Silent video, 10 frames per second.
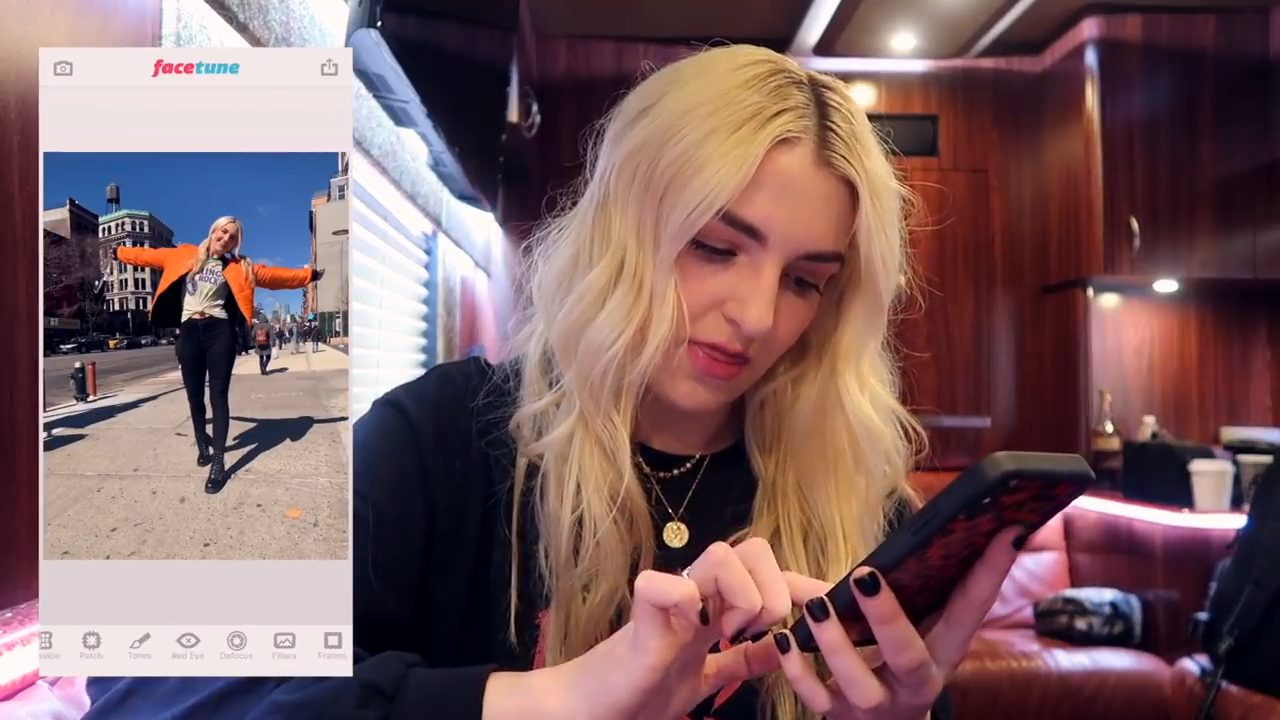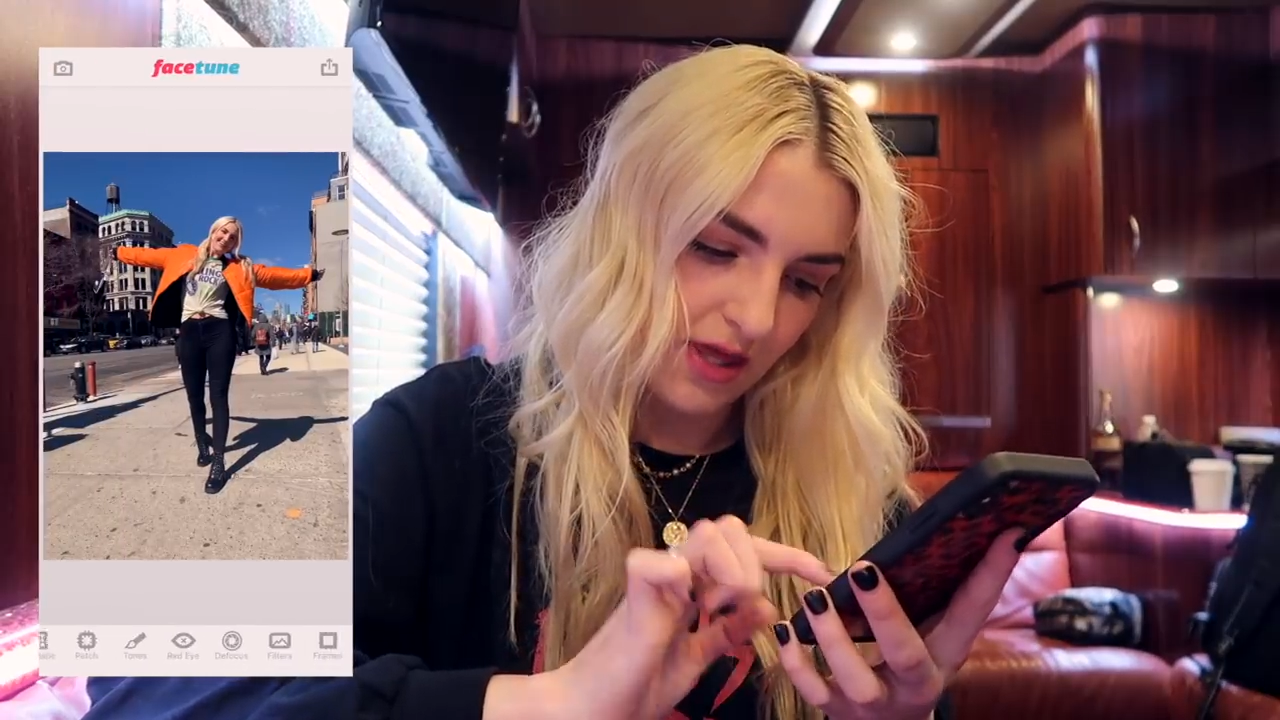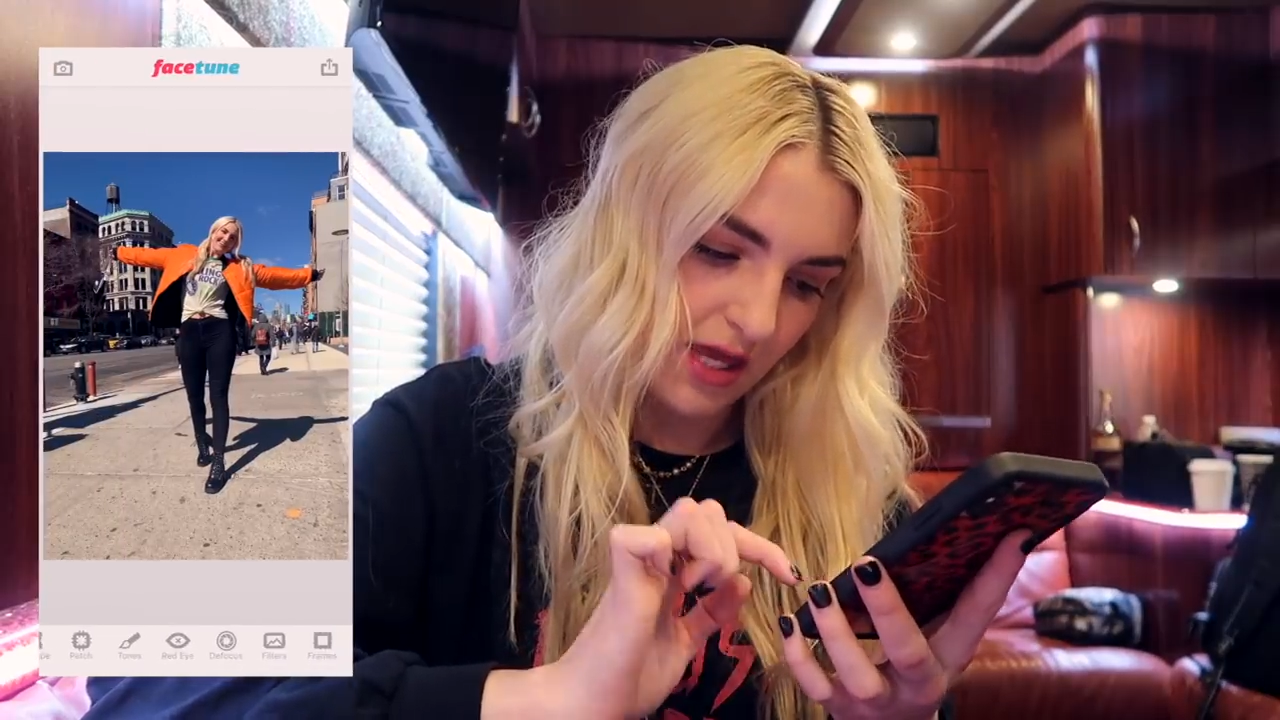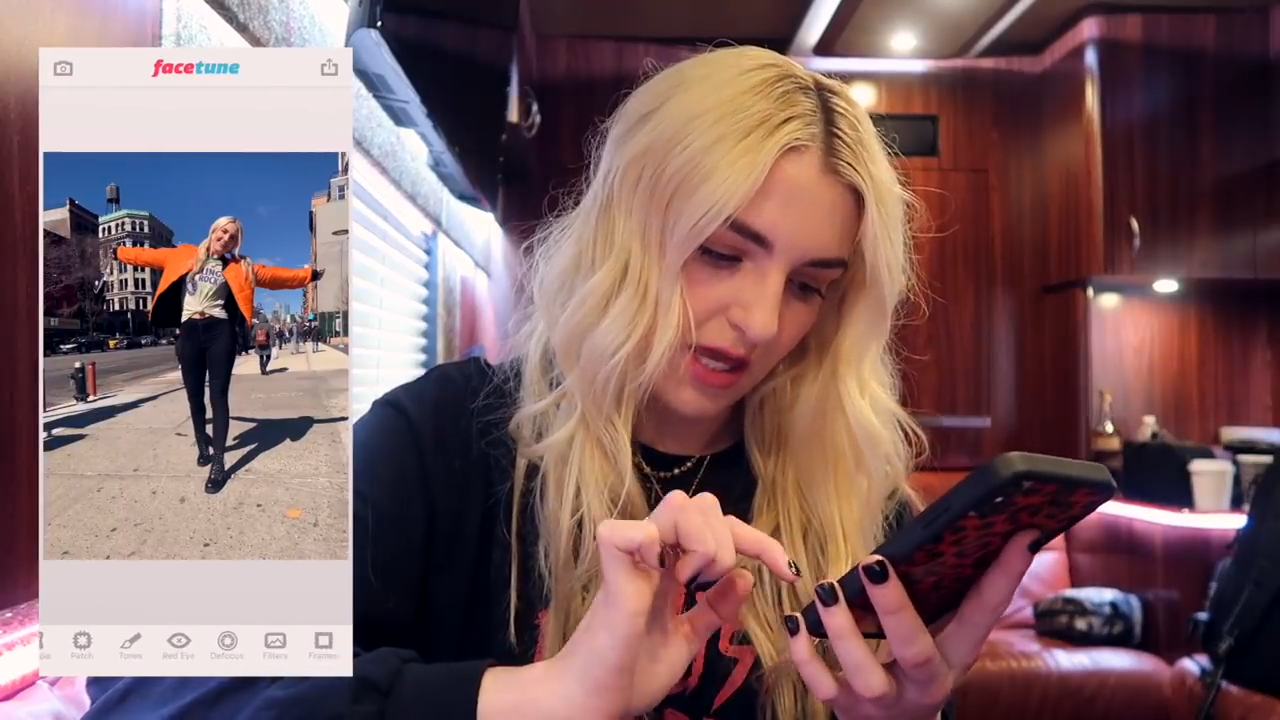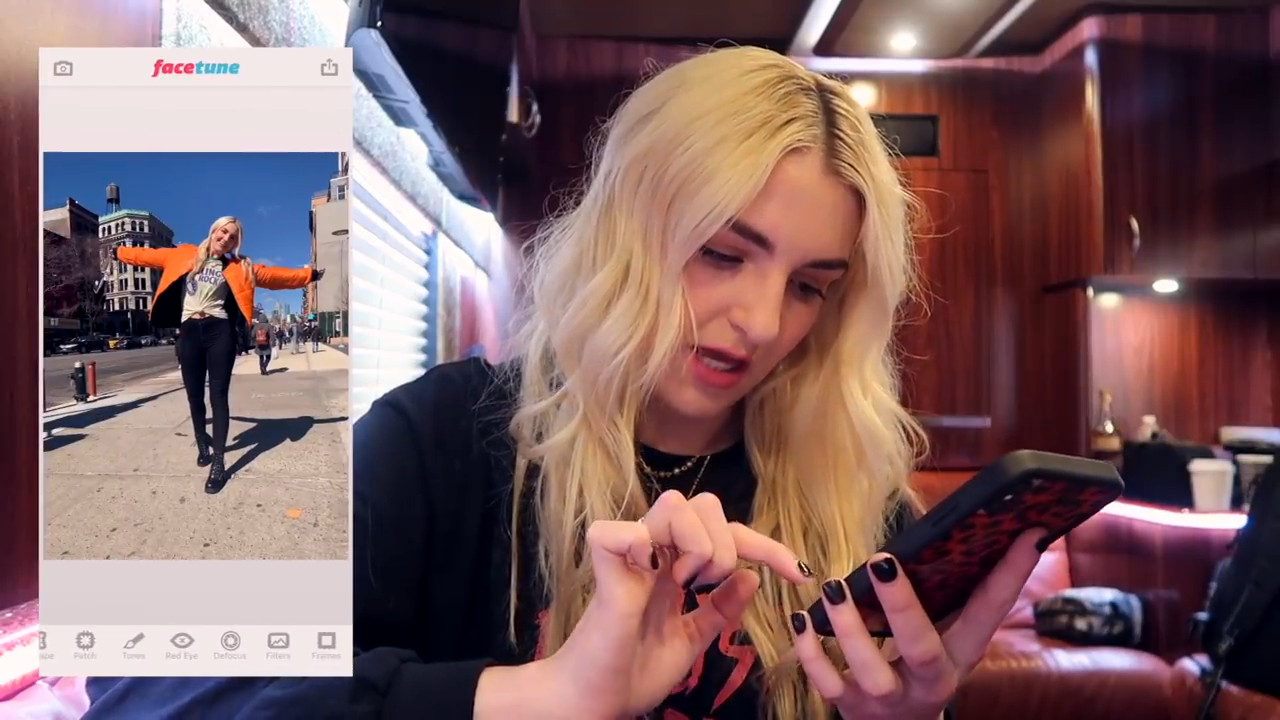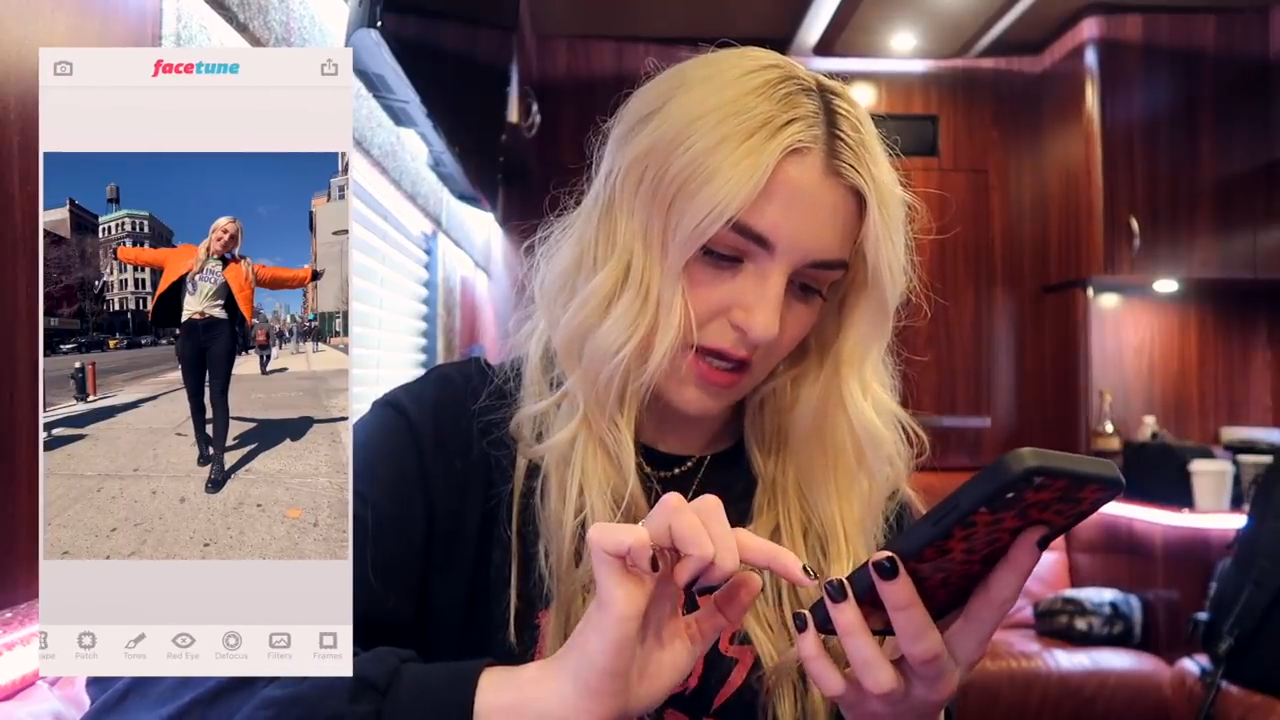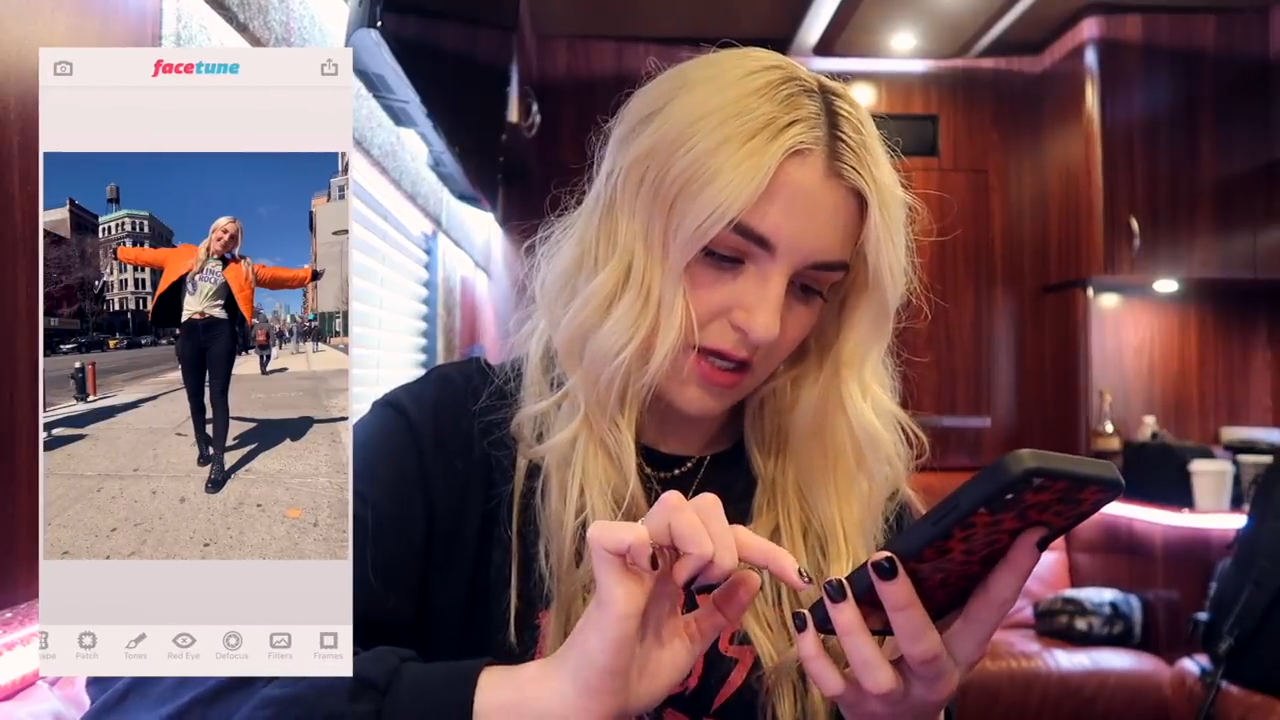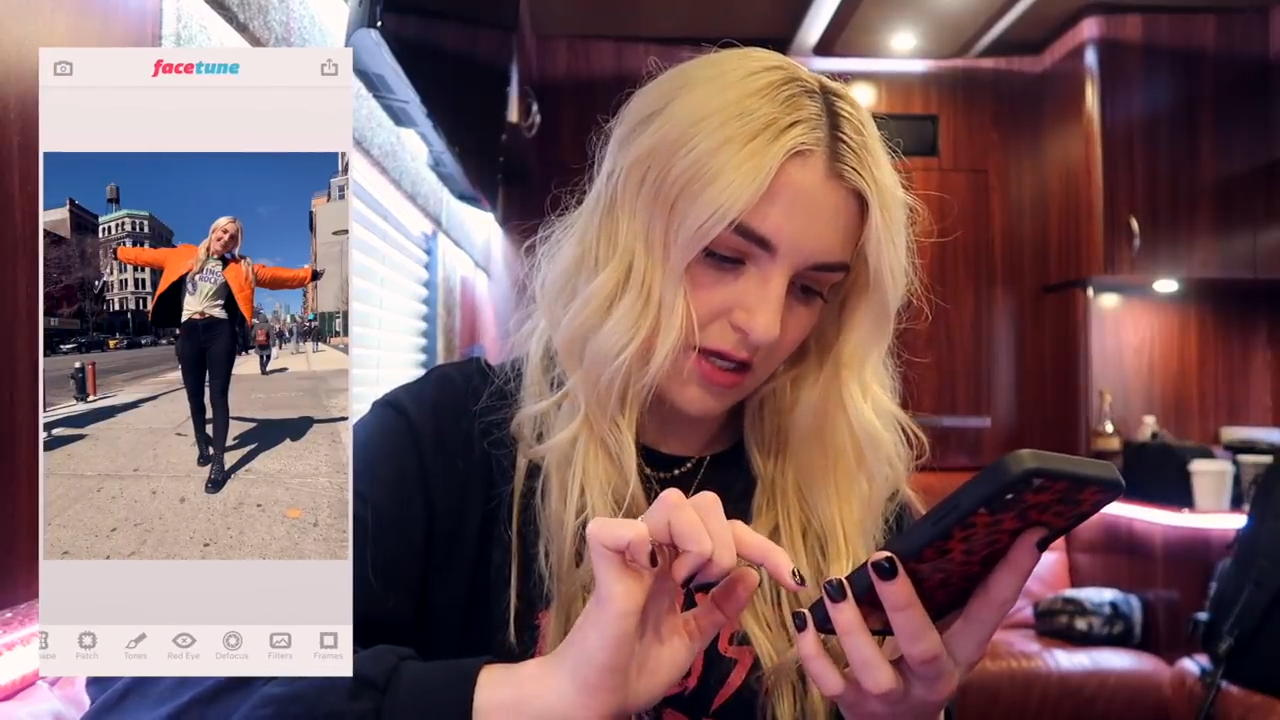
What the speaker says: the,